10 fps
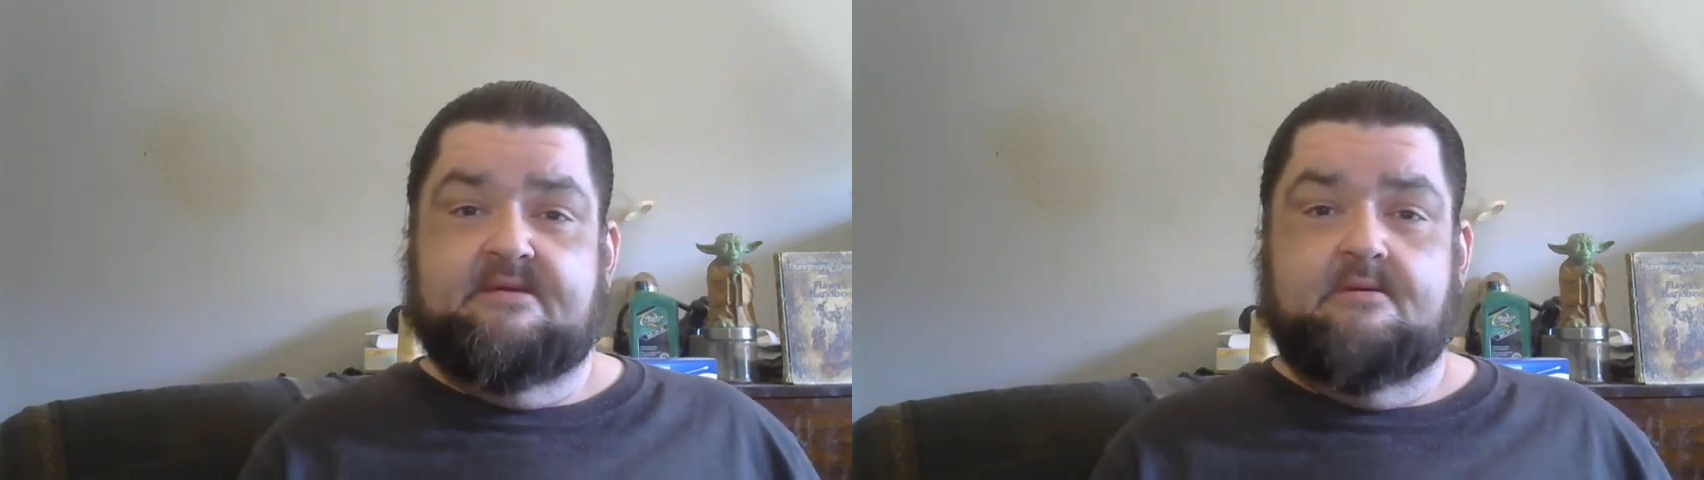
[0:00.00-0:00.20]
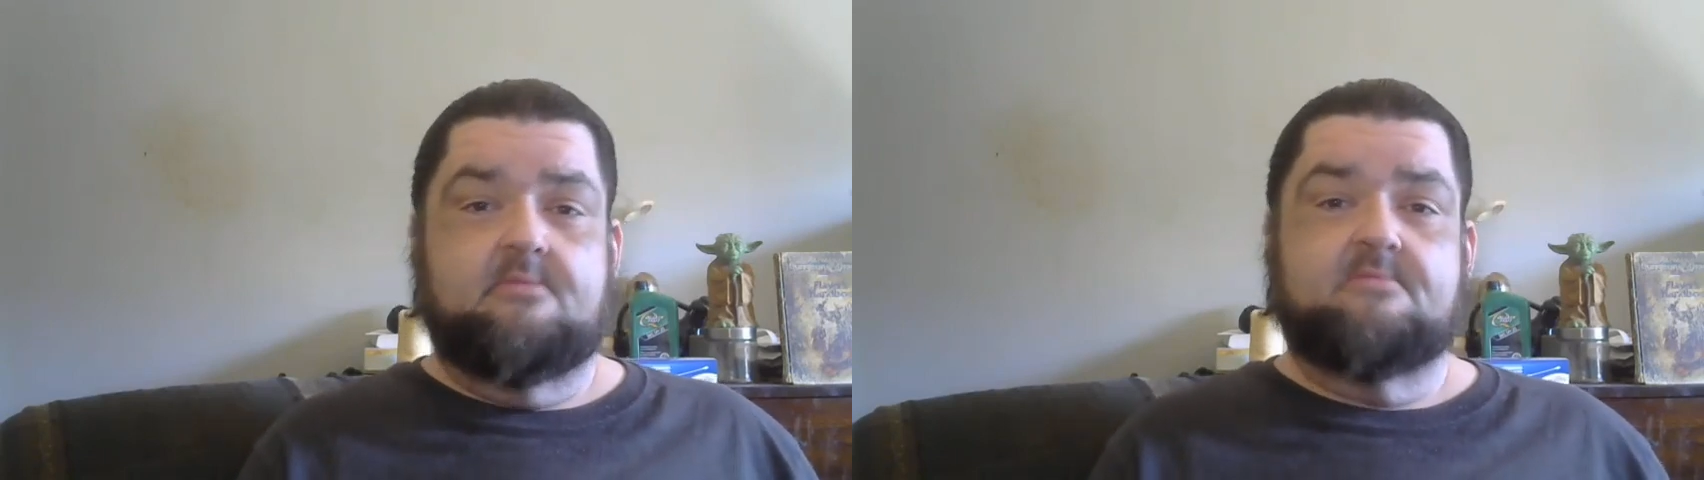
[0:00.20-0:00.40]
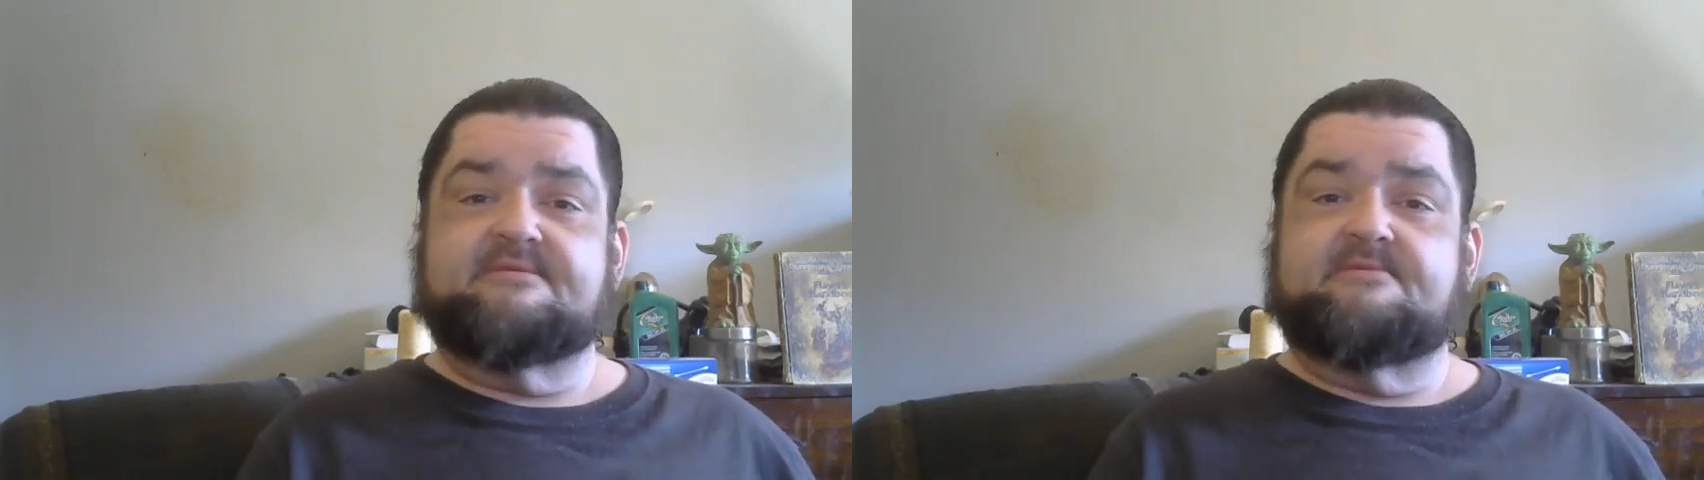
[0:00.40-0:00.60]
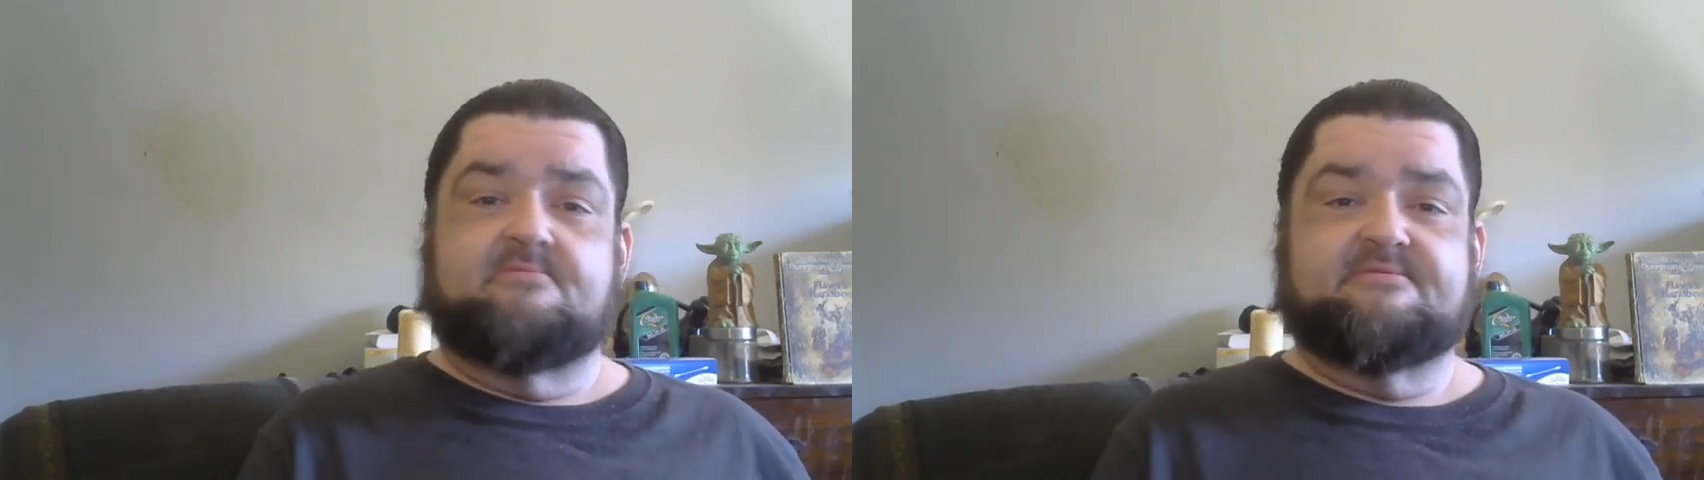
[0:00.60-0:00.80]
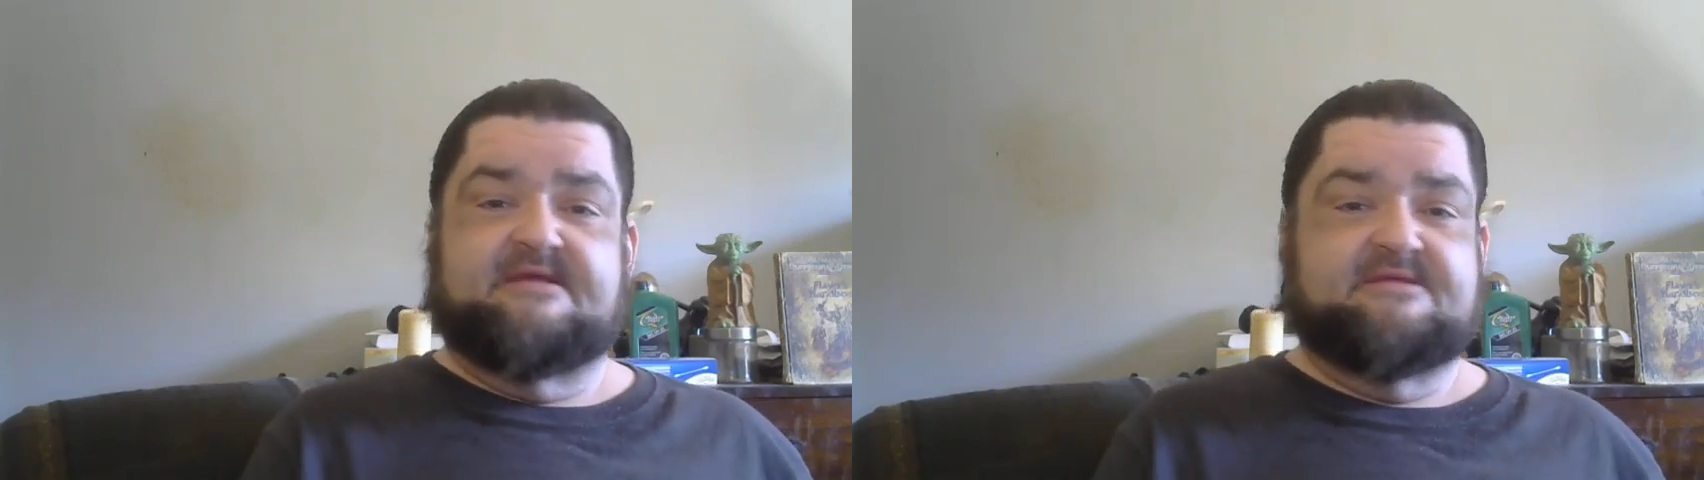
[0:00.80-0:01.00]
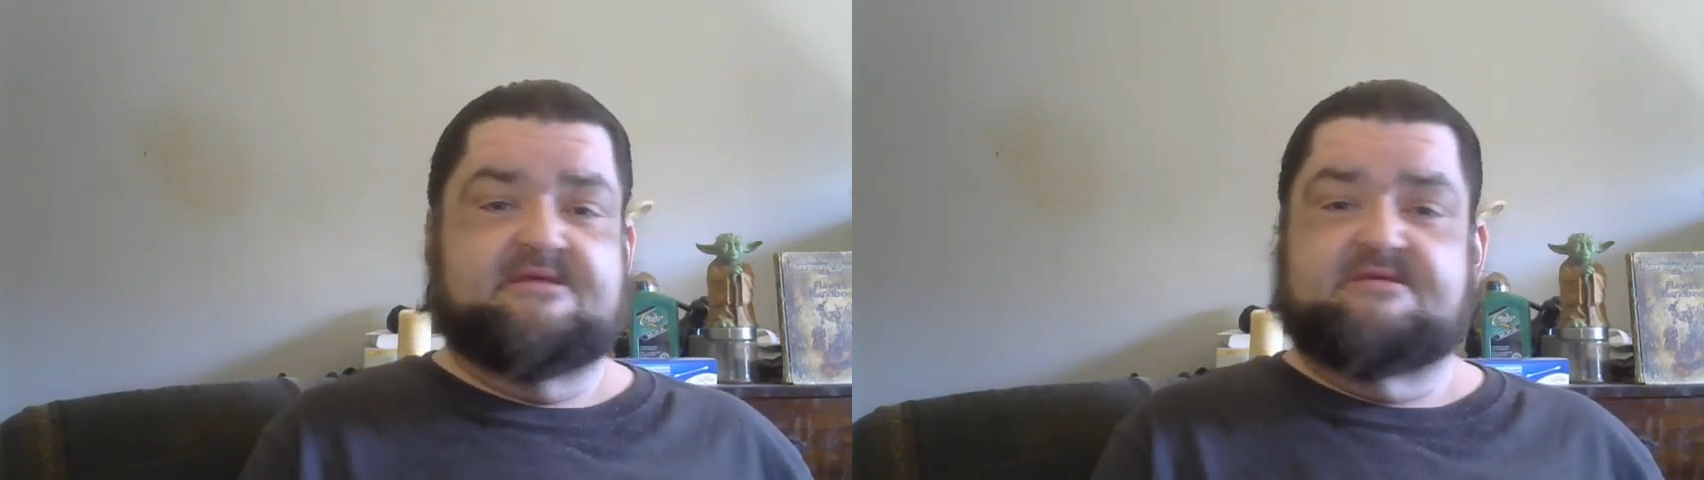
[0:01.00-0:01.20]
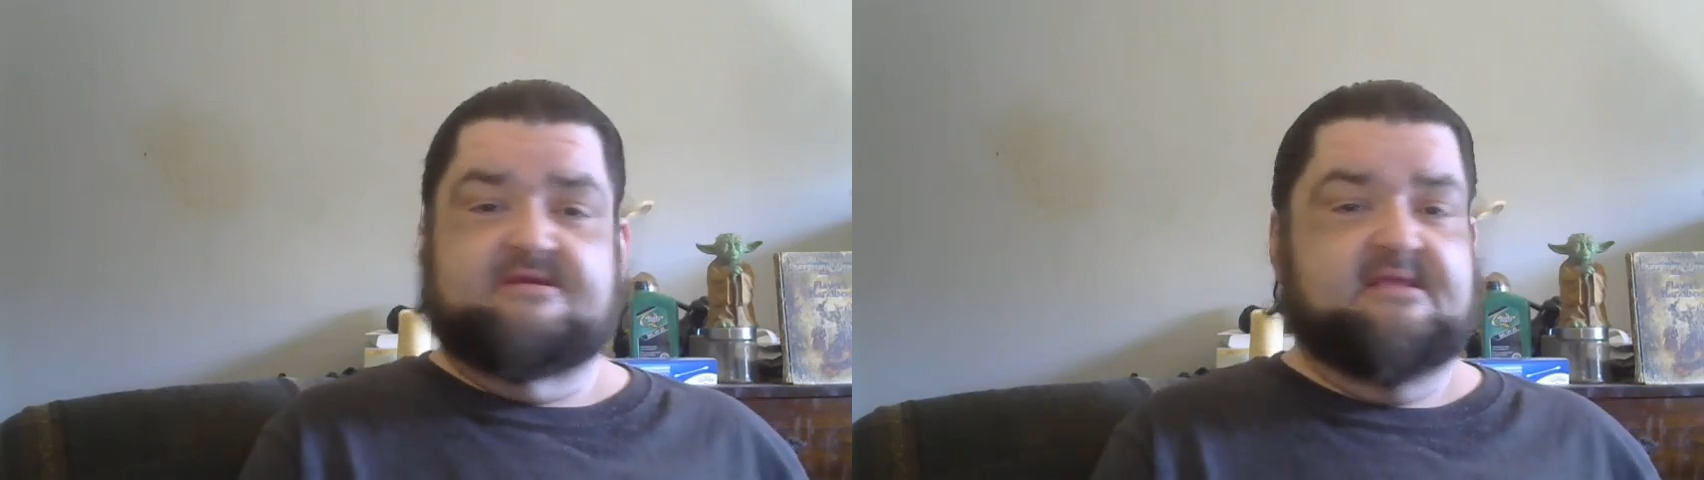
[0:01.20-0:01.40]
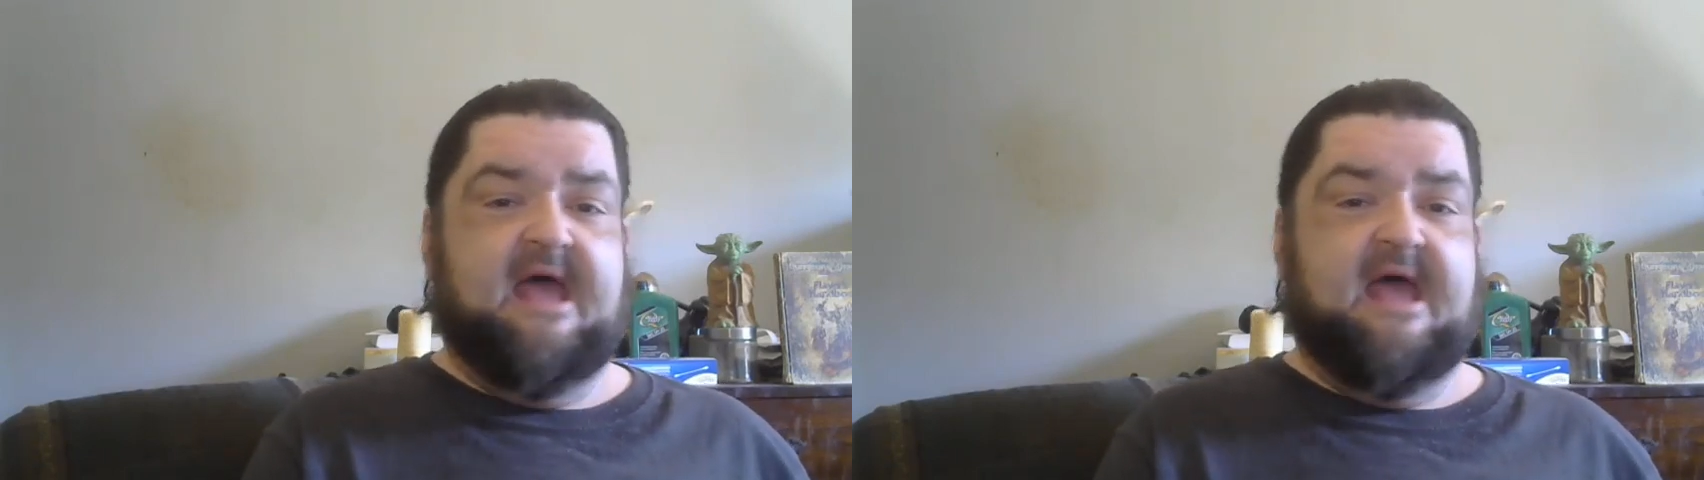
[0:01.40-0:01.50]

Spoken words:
Old school D&D didn't